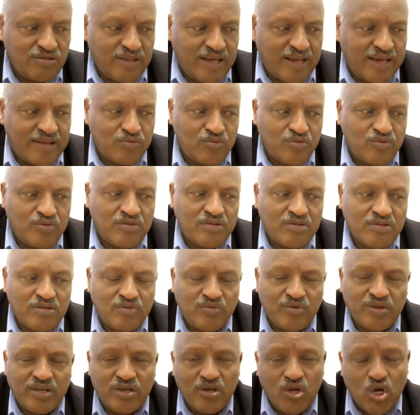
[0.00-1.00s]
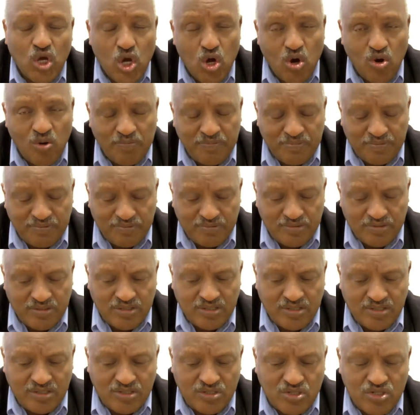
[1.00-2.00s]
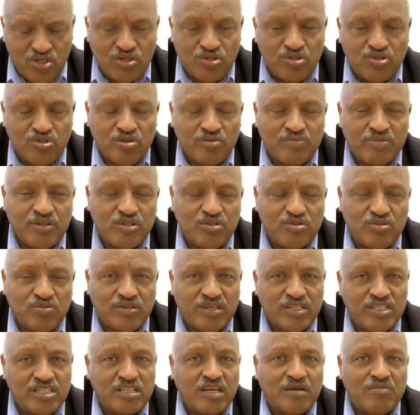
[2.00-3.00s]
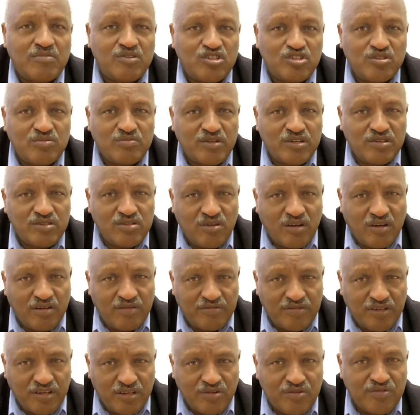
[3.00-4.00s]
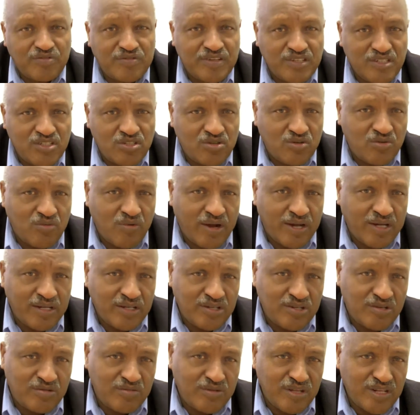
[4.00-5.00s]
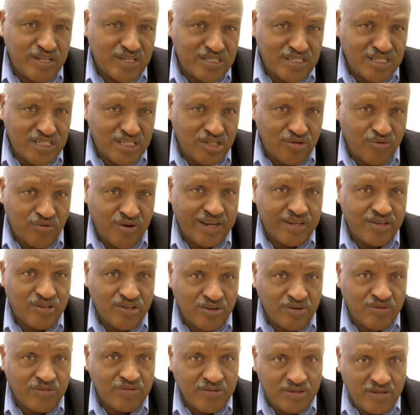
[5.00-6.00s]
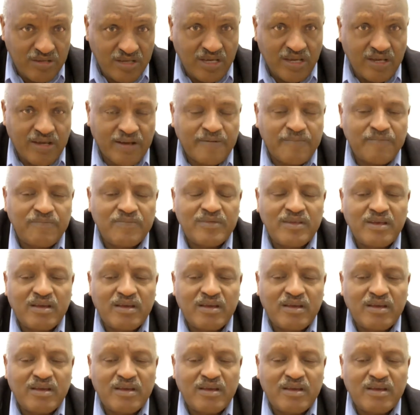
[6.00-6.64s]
to that, we hope to contribute to the establishment of the university-wide community radio here.